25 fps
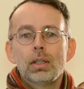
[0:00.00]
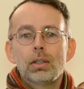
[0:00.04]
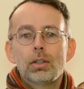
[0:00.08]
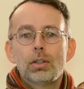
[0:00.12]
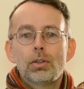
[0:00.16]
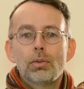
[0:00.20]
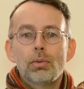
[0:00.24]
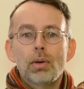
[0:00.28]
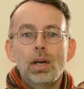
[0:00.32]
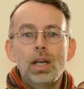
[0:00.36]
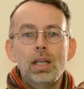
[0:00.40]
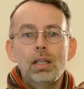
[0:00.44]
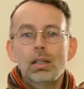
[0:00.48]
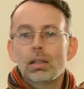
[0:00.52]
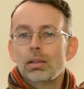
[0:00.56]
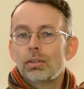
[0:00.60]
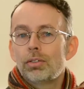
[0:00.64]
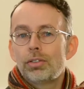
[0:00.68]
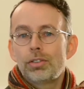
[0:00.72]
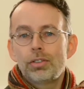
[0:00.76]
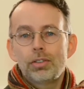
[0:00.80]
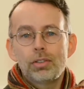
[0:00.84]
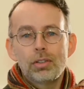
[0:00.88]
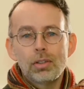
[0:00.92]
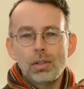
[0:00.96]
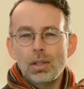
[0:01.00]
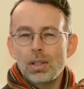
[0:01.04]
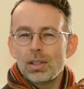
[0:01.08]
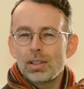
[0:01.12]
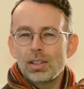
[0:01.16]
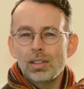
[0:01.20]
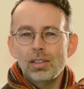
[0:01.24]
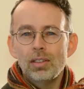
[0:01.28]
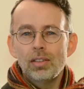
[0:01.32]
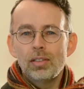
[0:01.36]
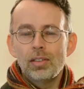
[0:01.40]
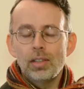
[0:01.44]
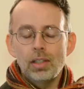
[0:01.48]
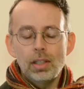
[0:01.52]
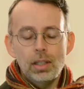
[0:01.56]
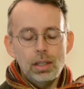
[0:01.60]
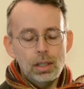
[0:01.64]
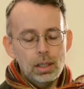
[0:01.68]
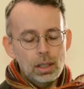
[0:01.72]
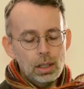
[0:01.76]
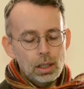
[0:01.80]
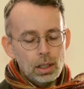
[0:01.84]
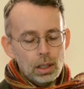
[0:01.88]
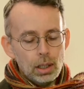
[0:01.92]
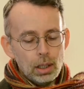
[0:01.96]
great
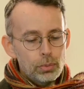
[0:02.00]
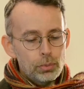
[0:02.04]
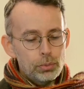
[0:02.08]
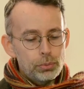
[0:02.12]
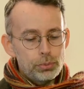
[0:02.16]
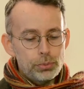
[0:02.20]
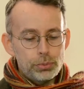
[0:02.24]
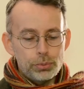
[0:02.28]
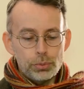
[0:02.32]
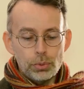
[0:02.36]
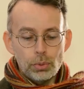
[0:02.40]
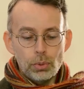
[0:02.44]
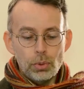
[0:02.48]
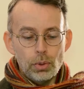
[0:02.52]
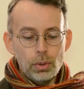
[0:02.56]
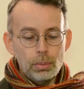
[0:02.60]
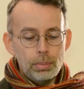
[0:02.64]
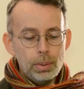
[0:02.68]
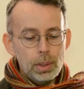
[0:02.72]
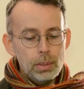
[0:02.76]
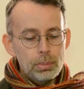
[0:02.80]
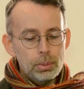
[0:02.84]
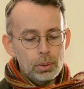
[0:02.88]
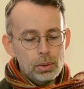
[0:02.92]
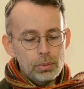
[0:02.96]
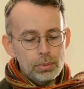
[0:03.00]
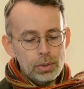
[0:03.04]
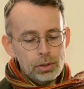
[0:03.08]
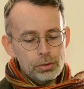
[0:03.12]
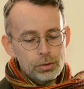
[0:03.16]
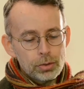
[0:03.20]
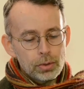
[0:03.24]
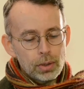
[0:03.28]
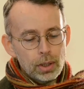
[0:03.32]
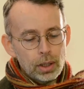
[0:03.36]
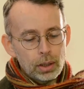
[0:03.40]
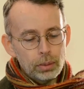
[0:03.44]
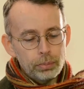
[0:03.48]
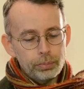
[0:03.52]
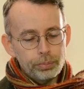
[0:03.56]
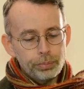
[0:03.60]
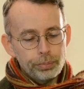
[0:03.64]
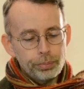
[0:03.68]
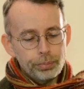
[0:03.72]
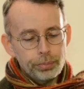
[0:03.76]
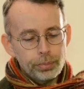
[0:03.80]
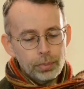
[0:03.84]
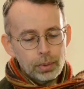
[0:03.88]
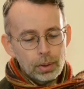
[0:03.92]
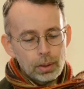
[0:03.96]
uncertainty for the people of Israel,
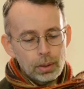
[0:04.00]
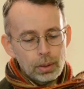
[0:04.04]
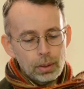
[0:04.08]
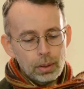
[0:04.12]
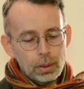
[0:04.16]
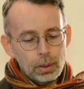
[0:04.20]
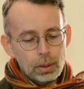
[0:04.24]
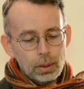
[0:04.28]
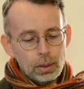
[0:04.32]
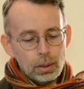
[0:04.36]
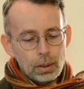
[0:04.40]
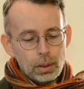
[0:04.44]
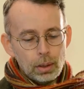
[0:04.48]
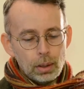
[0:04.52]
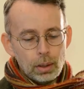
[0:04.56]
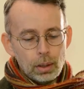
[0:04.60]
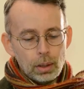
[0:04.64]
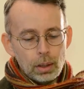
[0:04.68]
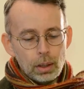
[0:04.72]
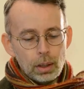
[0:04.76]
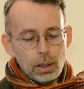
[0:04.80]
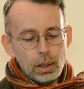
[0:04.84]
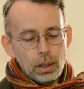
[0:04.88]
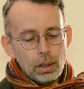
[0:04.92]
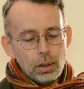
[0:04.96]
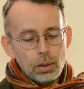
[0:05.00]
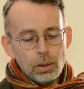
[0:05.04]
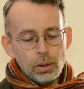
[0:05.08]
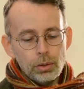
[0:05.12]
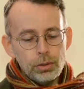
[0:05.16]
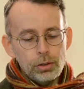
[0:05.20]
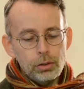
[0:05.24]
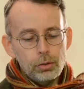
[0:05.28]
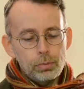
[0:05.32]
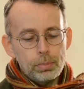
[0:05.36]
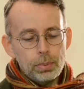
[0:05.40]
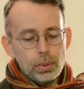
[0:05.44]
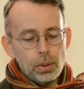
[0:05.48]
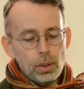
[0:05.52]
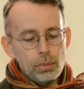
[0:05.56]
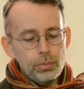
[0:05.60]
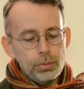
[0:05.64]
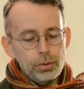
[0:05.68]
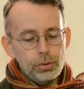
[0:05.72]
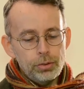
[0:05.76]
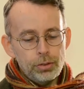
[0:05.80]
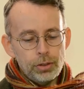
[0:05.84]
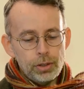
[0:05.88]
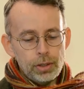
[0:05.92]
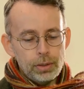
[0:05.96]
he got this
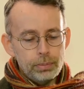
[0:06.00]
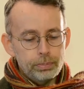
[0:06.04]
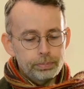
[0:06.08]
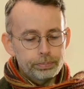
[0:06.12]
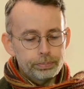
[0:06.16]
prophecy